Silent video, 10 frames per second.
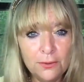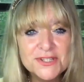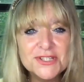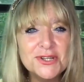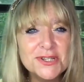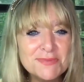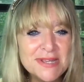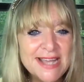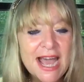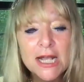excuse
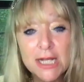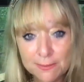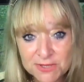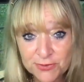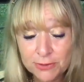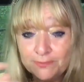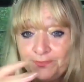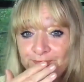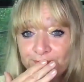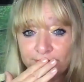me, comes from.
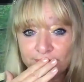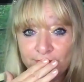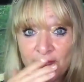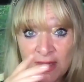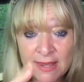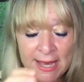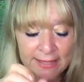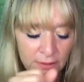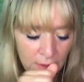That.